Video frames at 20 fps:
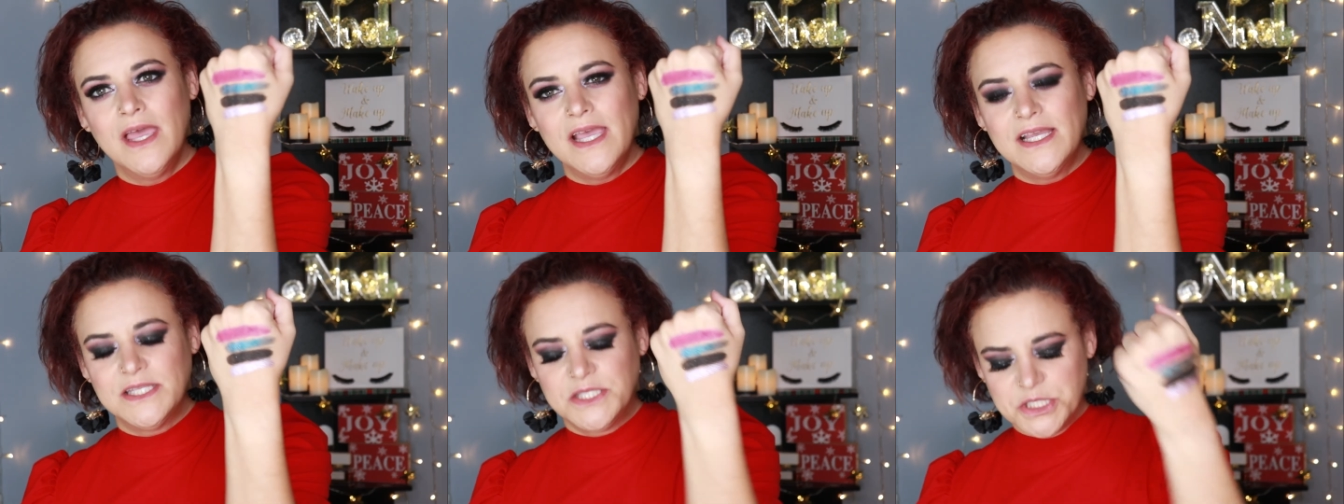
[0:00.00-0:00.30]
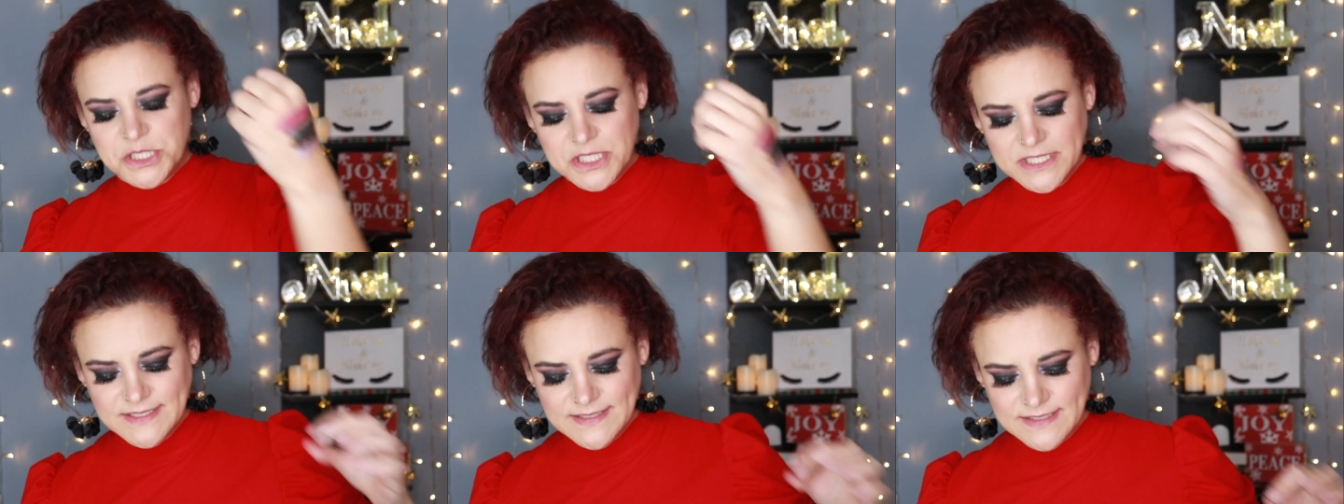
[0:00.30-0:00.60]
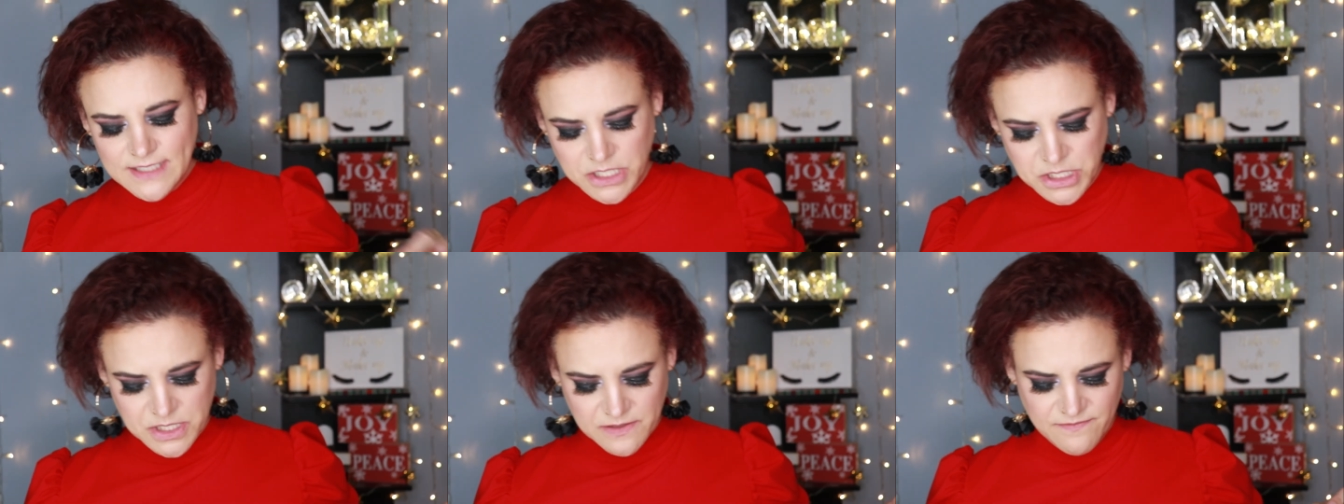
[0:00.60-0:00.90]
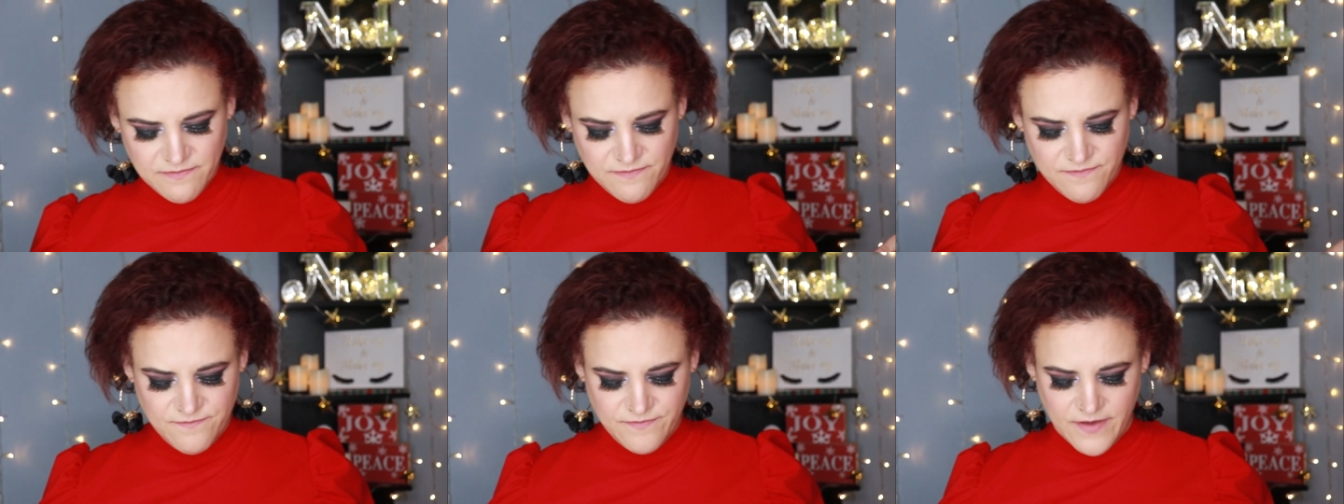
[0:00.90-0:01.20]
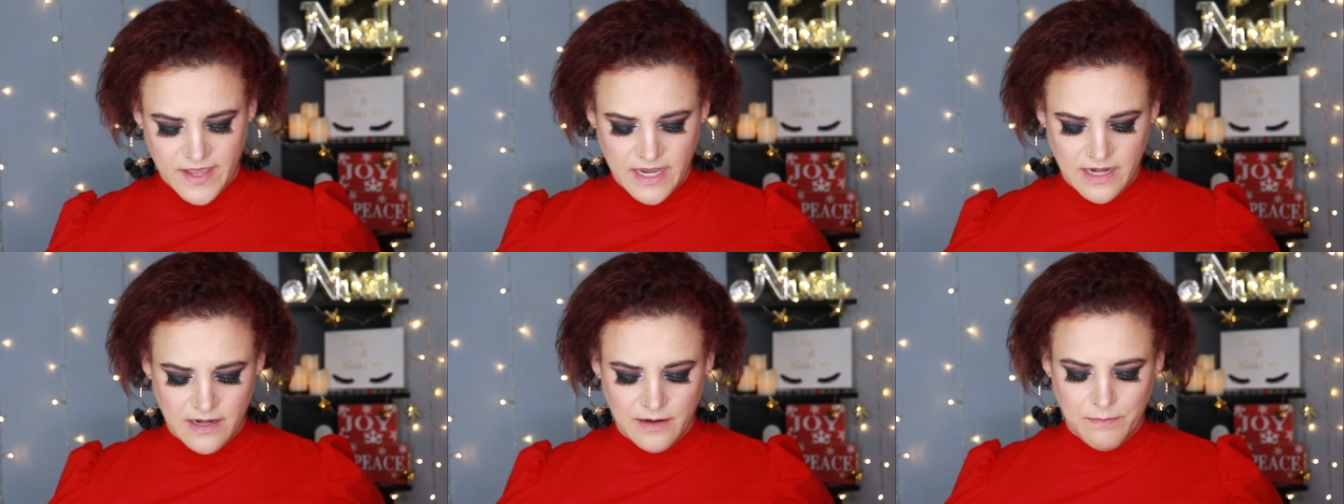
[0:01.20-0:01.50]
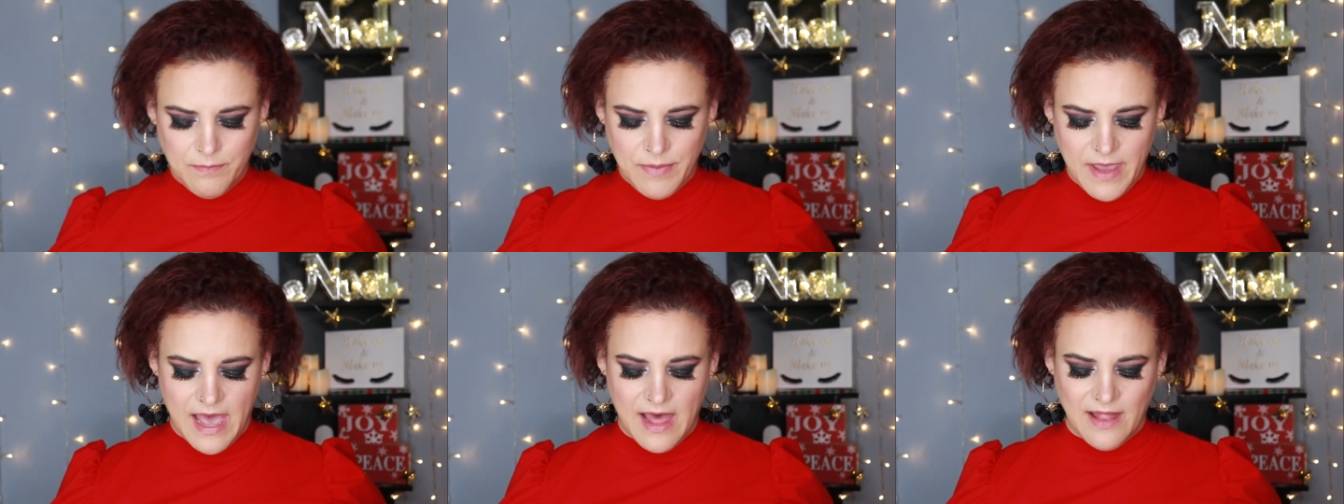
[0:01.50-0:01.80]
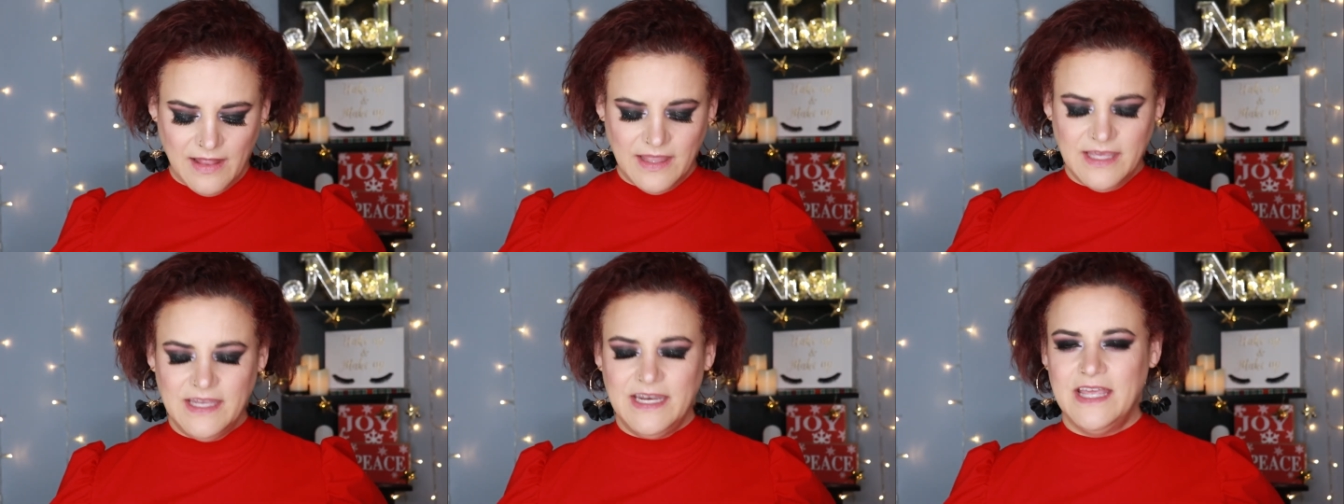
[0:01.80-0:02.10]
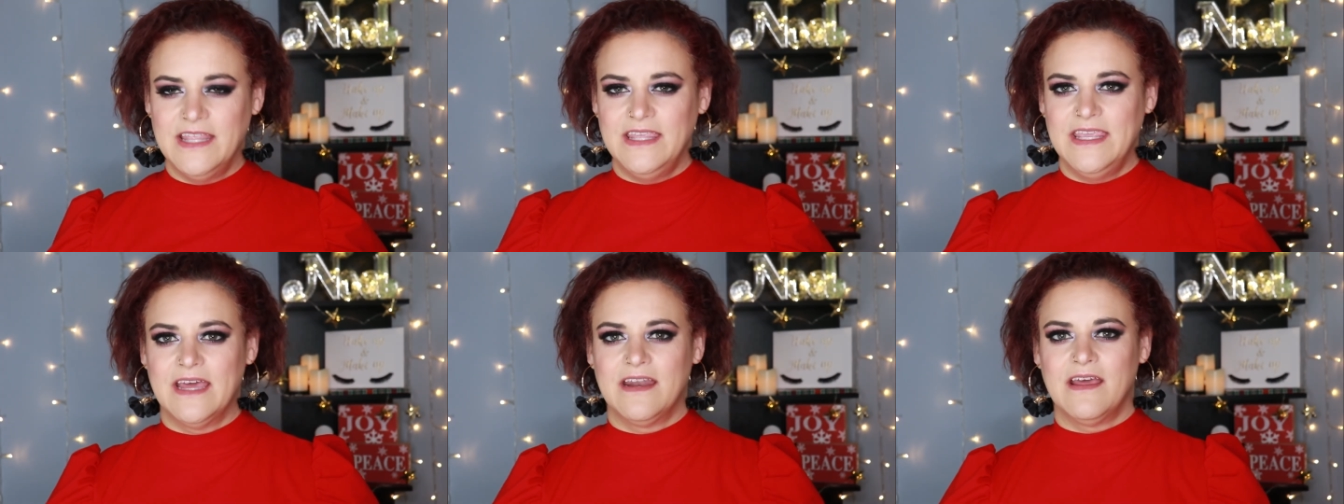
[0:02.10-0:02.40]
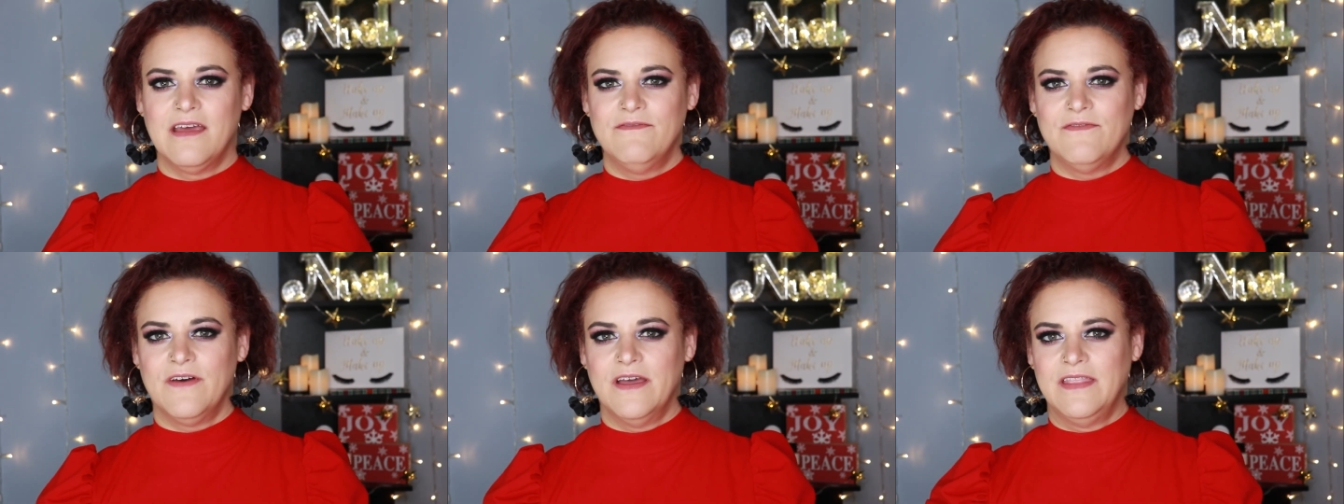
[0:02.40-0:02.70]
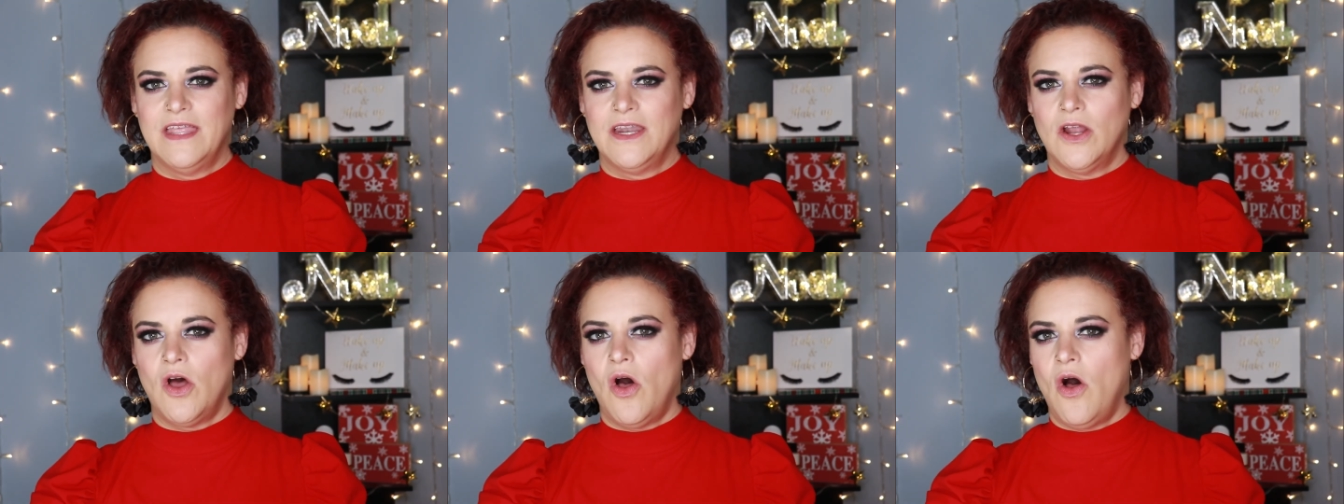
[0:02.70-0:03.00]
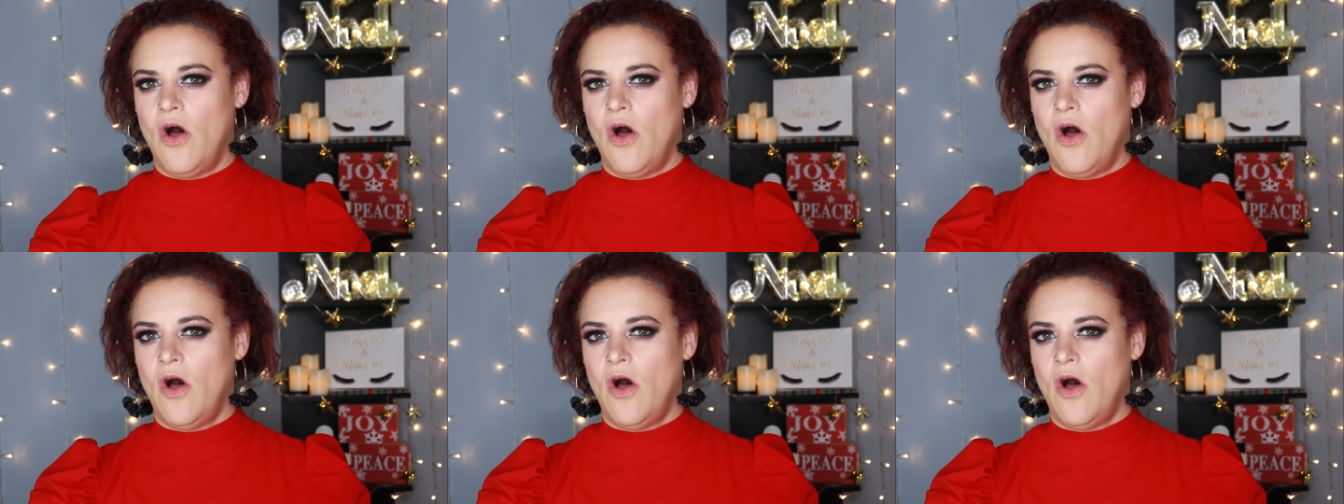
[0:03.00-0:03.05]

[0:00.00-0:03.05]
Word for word: It's just such a fun palette and yet I find that